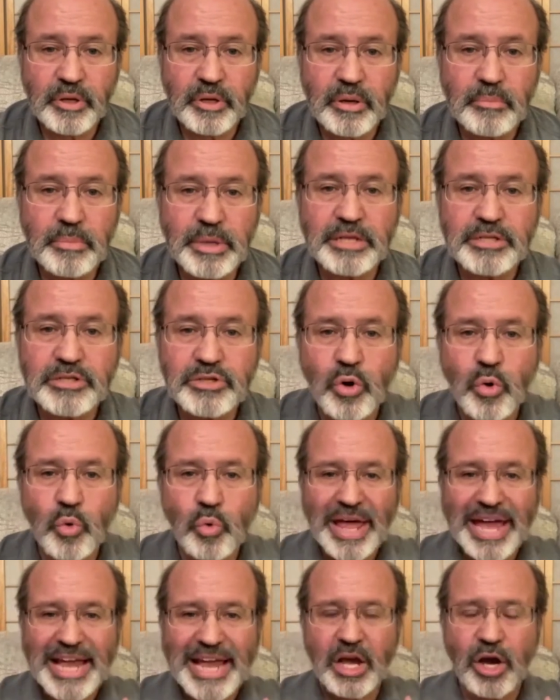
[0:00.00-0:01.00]
But there's no
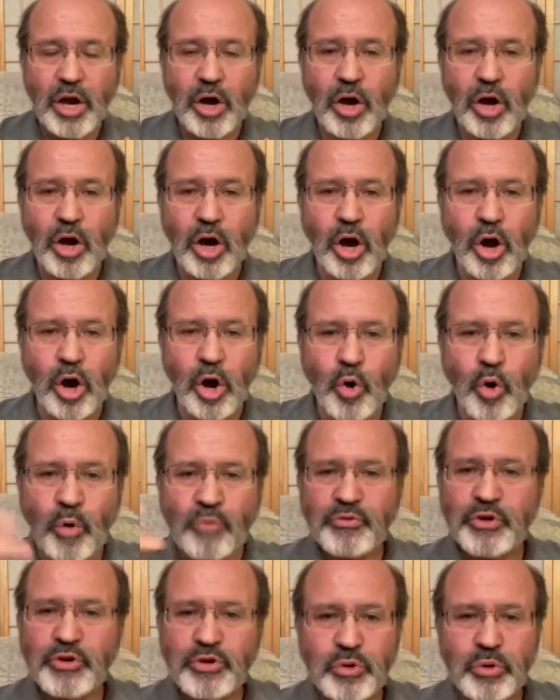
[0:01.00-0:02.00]
like, oh,
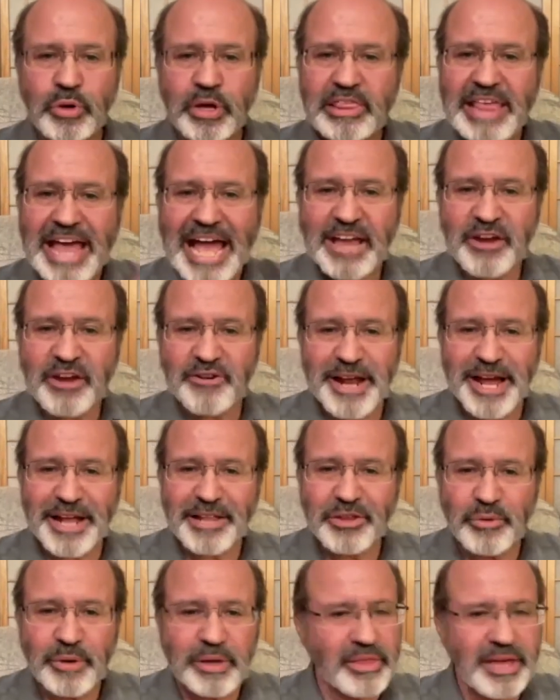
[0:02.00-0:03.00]
if you're doing that, you're not
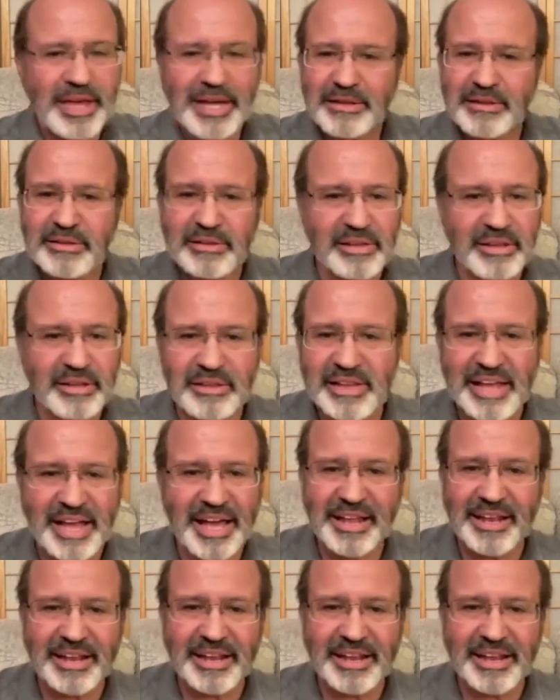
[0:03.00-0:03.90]
doing this. It's not.